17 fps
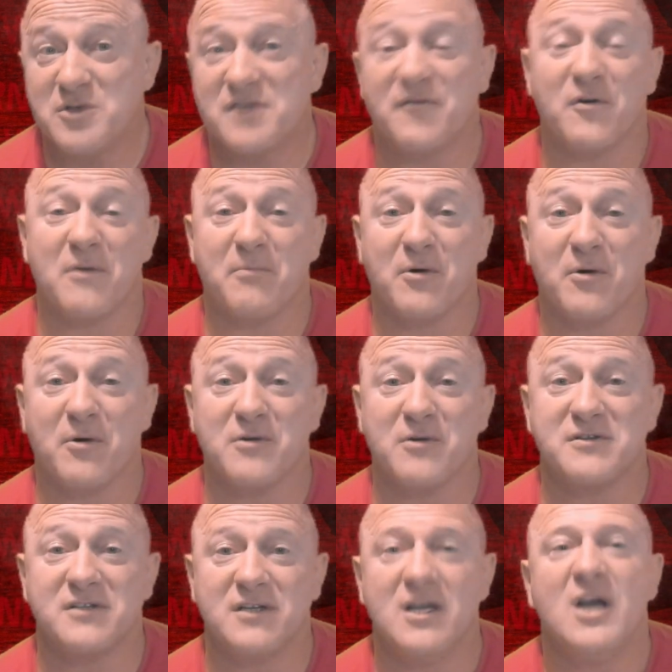for a
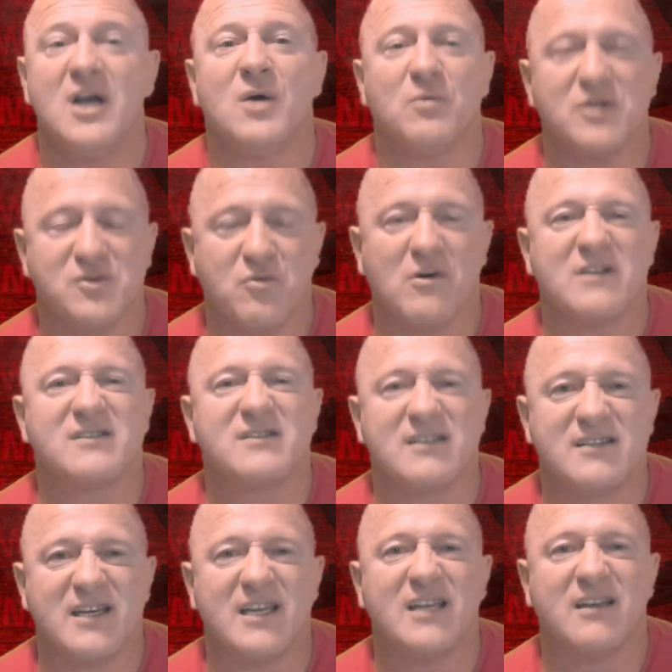person, was once a
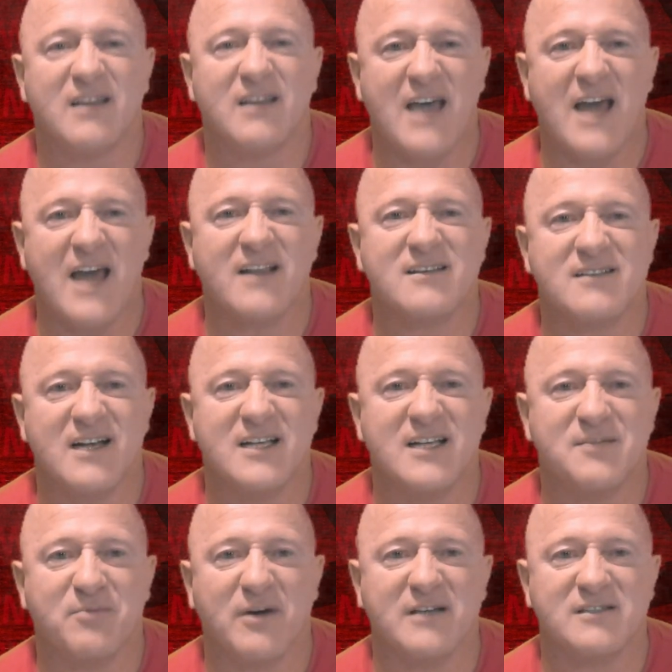sitting United
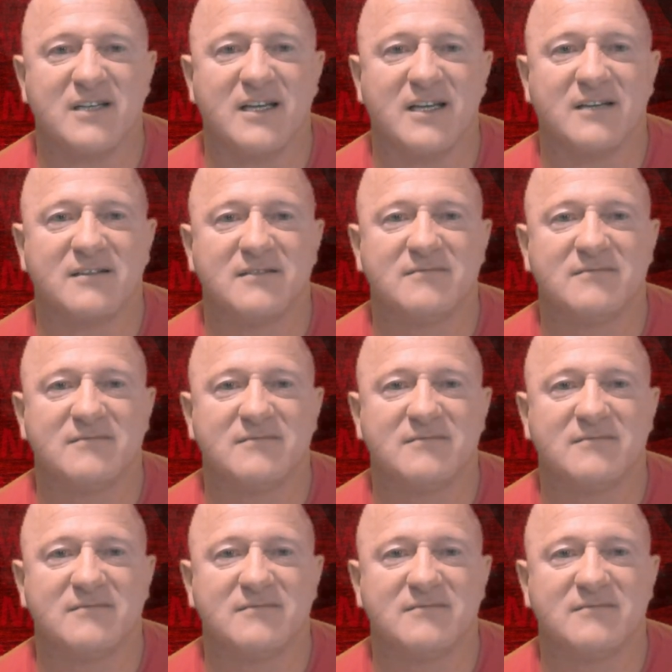States president.